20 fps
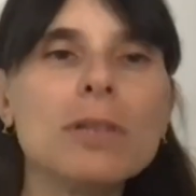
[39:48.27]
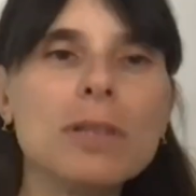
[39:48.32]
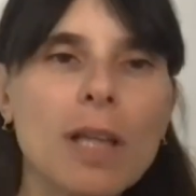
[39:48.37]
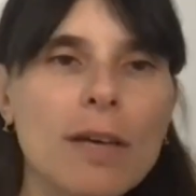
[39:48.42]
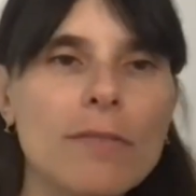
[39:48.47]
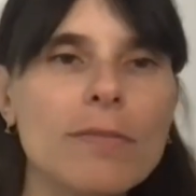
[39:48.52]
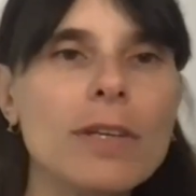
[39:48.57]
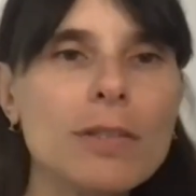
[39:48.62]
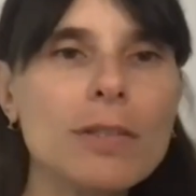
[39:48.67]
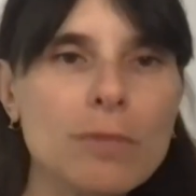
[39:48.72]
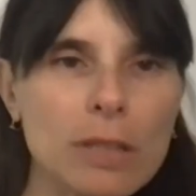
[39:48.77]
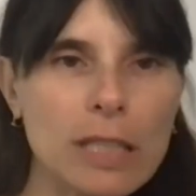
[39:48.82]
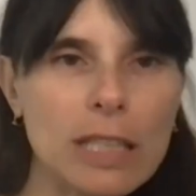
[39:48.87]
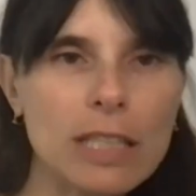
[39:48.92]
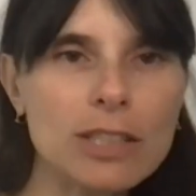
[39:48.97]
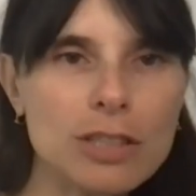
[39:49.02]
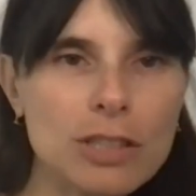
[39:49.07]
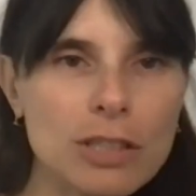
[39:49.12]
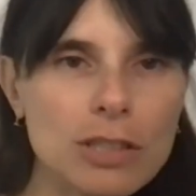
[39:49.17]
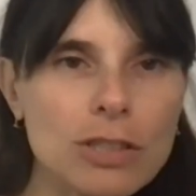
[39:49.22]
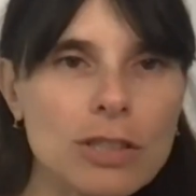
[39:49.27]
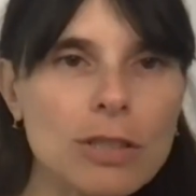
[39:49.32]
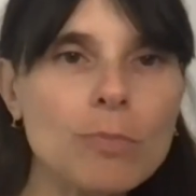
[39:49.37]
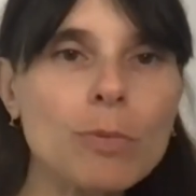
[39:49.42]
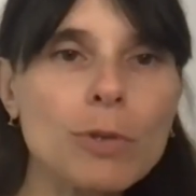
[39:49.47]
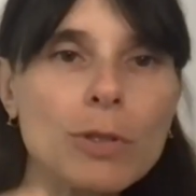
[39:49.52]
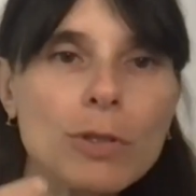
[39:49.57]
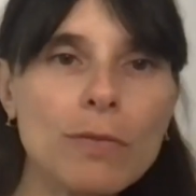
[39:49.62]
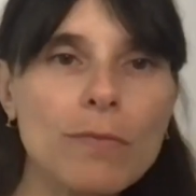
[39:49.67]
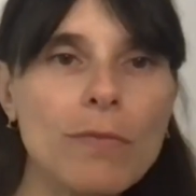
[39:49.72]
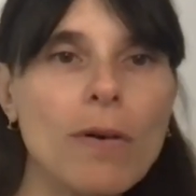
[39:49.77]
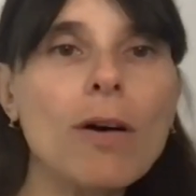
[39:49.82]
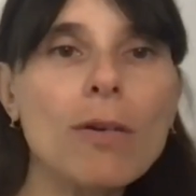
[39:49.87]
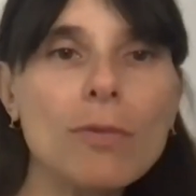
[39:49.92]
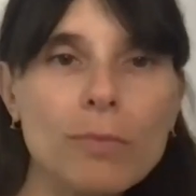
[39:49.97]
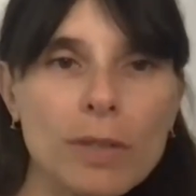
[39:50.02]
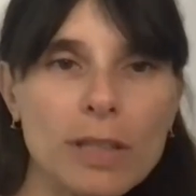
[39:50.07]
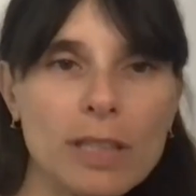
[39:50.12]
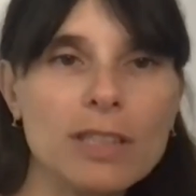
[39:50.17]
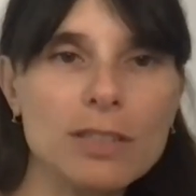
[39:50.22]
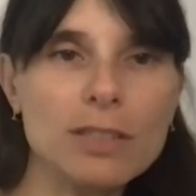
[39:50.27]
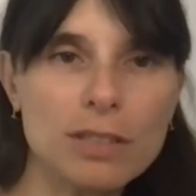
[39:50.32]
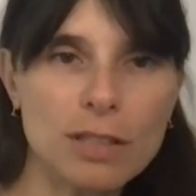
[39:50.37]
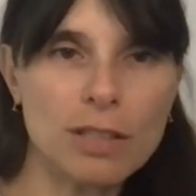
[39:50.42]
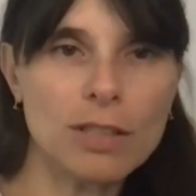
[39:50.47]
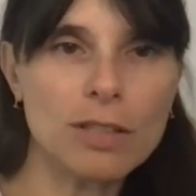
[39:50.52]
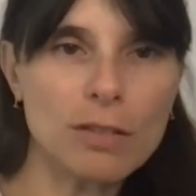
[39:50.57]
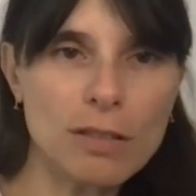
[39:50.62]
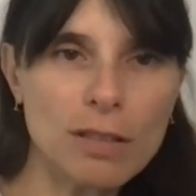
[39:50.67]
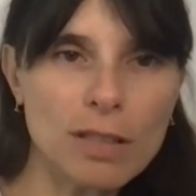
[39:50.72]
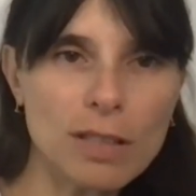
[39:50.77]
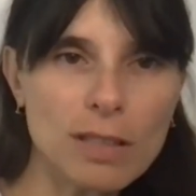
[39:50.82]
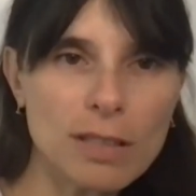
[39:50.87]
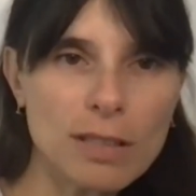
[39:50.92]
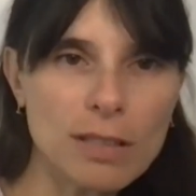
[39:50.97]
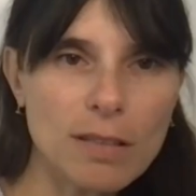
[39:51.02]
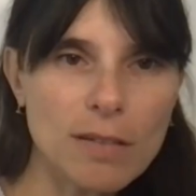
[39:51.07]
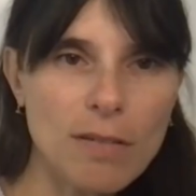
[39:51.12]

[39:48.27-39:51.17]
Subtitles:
loving relationship where you felt really secure.